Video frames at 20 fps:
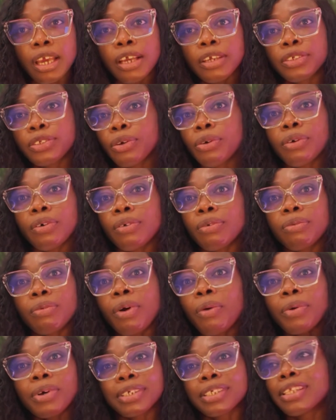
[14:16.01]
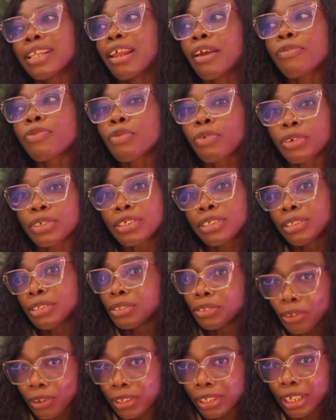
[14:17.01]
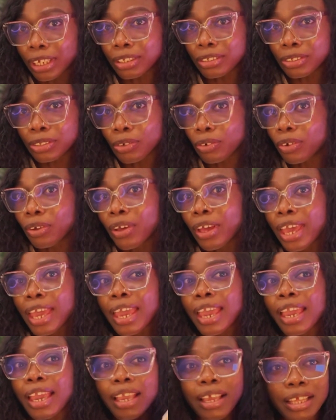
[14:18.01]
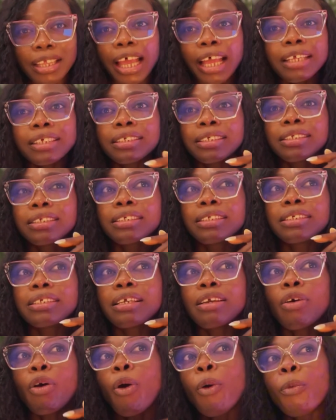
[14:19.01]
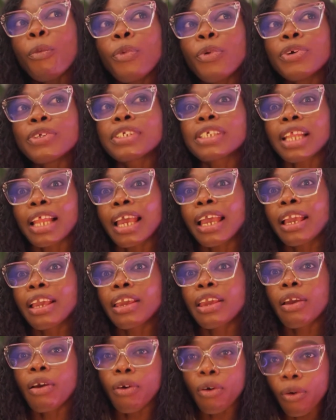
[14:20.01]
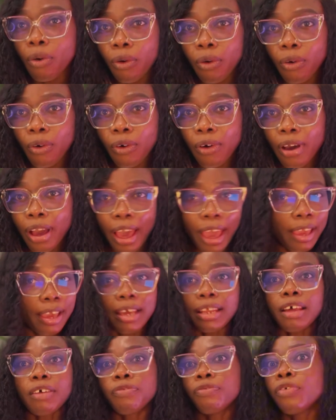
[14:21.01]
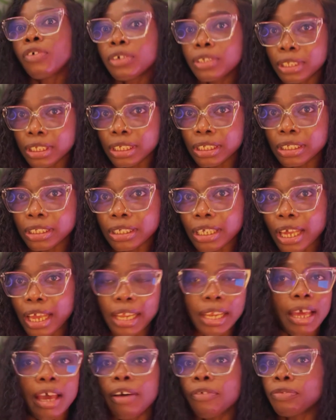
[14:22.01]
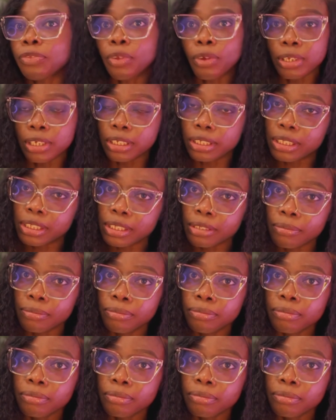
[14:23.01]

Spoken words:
So what was left was nothing. So that's almost like, oh, I can afford this and I have done it.